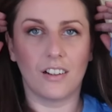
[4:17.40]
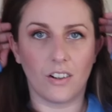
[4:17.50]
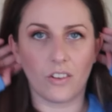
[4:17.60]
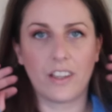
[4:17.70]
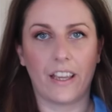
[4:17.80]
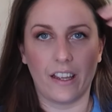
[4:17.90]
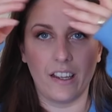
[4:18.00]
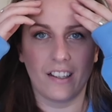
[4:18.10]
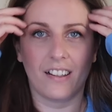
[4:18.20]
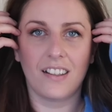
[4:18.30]

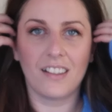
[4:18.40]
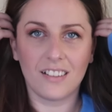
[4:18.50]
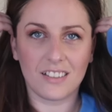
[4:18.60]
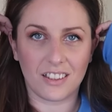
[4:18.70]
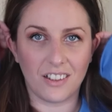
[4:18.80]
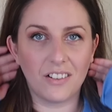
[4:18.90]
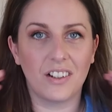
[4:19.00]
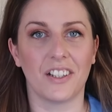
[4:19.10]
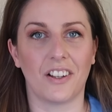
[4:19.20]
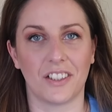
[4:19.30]
Okay,
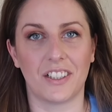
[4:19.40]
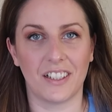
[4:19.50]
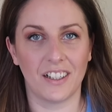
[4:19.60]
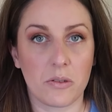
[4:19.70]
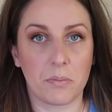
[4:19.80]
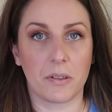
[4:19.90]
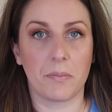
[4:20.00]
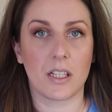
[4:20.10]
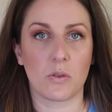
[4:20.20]
so another super big